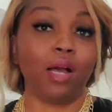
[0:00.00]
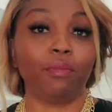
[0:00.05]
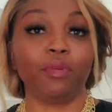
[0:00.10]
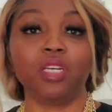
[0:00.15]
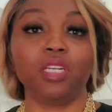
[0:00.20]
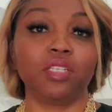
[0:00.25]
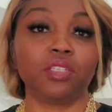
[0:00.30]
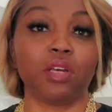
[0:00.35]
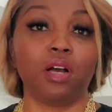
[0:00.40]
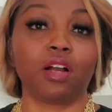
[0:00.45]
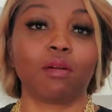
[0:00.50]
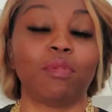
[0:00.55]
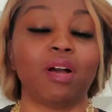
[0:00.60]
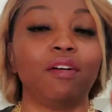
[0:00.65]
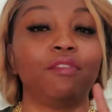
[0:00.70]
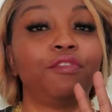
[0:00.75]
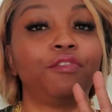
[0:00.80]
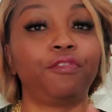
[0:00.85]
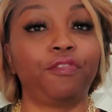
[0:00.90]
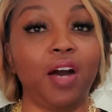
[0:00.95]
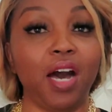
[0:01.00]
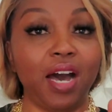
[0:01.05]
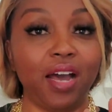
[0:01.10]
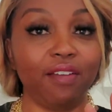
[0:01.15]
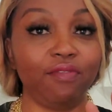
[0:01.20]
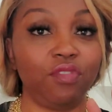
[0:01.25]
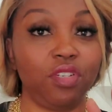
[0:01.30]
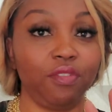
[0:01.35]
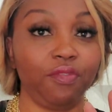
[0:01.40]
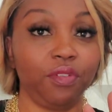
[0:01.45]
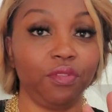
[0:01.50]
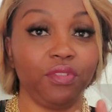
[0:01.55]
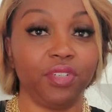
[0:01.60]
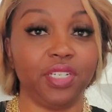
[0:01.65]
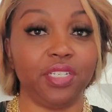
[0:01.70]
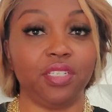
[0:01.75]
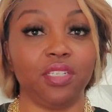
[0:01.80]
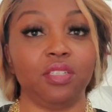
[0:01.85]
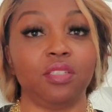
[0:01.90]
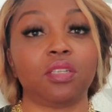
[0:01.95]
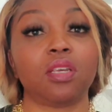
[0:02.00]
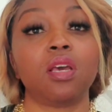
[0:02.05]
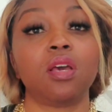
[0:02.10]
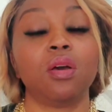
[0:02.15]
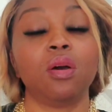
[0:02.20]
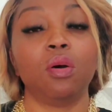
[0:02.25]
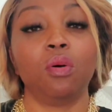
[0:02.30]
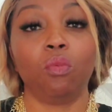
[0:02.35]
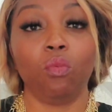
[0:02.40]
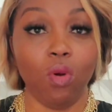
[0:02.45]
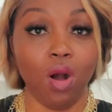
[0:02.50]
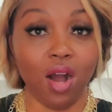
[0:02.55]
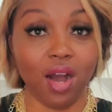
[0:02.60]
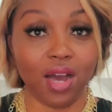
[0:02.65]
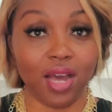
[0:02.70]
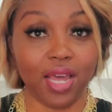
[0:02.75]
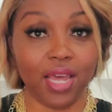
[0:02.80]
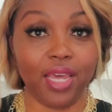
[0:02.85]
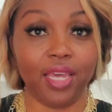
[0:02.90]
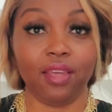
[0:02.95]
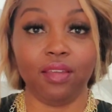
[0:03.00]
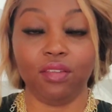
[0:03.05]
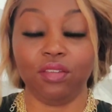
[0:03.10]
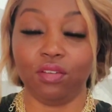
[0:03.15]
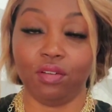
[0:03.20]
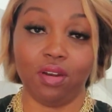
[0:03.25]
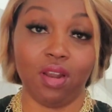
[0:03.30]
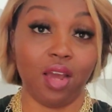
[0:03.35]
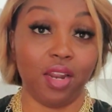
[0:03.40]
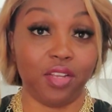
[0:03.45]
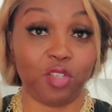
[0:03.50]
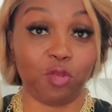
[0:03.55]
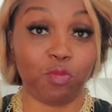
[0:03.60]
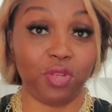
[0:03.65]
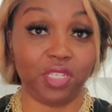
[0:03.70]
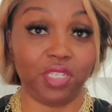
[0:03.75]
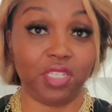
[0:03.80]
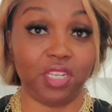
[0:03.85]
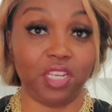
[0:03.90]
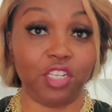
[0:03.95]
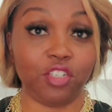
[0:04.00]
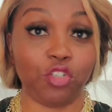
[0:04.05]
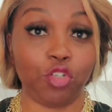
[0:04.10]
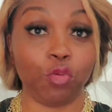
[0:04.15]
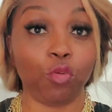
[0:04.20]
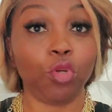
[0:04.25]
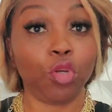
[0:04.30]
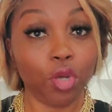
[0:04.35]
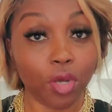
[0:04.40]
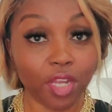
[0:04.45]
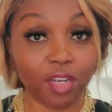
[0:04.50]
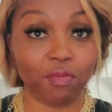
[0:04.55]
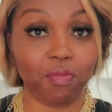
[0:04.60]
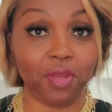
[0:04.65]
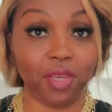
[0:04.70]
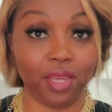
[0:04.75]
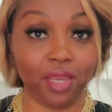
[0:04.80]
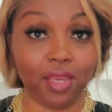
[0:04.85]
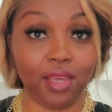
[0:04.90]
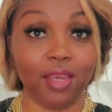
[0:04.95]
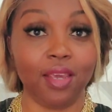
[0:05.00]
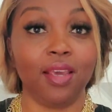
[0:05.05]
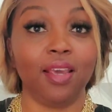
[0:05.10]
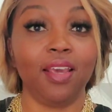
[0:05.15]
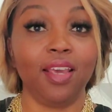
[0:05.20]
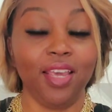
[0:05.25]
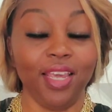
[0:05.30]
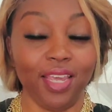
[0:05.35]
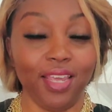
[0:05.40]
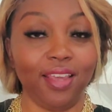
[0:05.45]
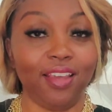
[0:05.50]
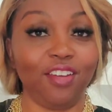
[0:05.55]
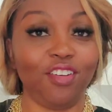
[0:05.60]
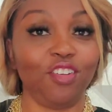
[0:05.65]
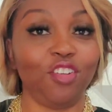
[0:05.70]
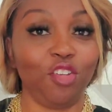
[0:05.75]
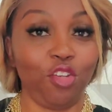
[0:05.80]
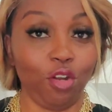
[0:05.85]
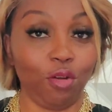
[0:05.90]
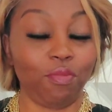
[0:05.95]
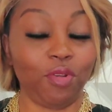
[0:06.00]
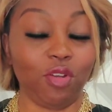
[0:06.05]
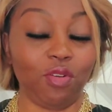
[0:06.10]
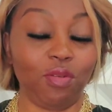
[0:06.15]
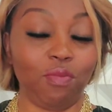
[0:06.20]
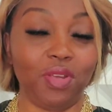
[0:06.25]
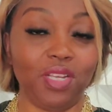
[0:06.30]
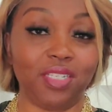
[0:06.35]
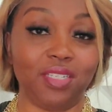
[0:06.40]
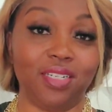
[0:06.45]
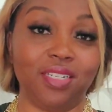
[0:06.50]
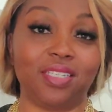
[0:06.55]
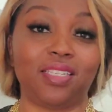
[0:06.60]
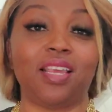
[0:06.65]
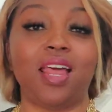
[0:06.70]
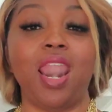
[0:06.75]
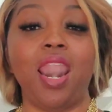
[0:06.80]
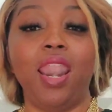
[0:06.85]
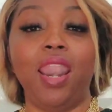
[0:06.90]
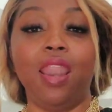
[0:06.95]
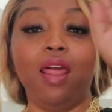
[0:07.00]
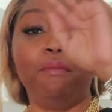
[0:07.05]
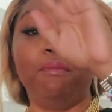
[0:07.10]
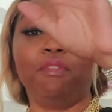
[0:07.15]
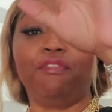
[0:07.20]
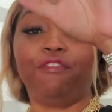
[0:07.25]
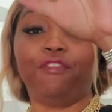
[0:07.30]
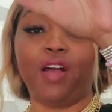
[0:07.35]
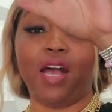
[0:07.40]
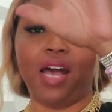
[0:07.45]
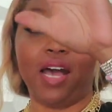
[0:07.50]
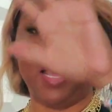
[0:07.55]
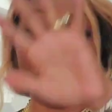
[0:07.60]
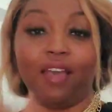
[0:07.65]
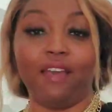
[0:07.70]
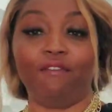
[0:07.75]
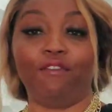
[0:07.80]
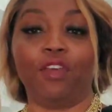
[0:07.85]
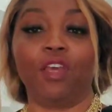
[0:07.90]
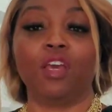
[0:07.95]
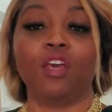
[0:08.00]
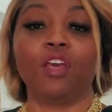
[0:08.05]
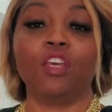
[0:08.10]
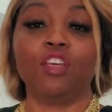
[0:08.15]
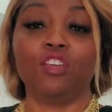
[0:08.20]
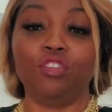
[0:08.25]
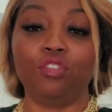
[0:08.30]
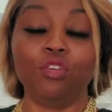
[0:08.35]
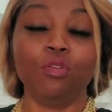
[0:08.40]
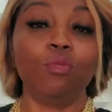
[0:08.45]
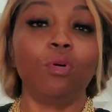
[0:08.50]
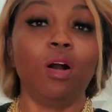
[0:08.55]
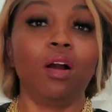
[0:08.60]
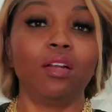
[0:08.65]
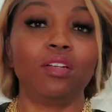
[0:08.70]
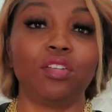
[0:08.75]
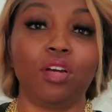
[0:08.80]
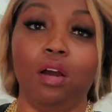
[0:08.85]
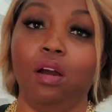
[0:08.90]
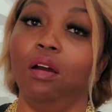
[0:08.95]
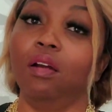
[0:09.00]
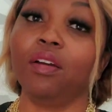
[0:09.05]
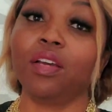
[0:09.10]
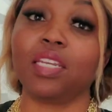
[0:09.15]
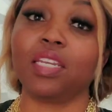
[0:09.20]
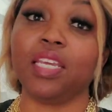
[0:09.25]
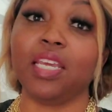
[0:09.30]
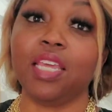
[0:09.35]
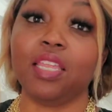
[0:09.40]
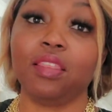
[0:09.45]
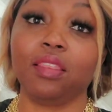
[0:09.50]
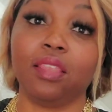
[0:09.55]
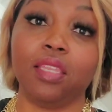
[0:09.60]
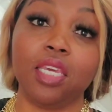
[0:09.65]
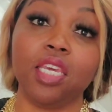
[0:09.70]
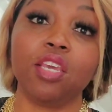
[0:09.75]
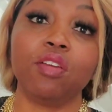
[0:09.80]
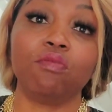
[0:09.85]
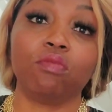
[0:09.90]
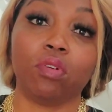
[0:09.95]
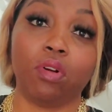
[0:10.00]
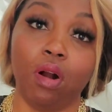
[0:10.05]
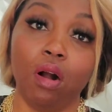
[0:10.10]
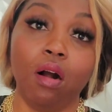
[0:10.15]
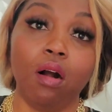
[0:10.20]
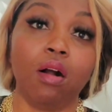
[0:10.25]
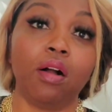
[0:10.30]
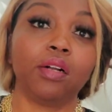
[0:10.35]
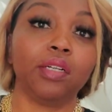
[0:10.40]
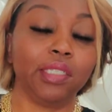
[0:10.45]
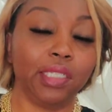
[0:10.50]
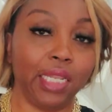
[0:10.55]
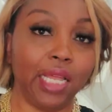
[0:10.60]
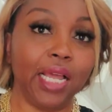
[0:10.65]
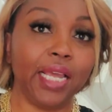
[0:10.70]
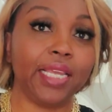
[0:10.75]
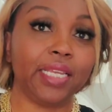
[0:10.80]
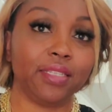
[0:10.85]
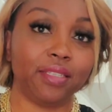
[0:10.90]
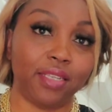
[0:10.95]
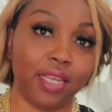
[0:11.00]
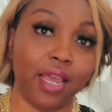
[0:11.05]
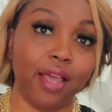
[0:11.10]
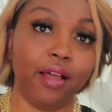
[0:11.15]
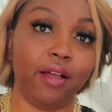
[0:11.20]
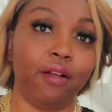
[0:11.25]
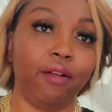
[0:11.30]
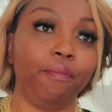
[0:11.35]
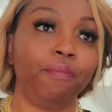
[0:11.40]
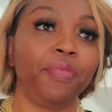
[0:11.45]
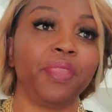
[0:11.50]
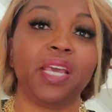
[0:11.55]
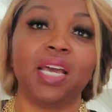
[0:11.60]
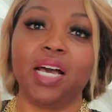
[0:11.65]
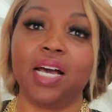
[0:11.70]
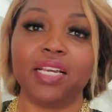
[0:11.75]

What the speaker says: I'm going to talk about 5 different reasons why you're not as busy as you could be in your beauty business. Number 5, you are targeting the wrong clientele.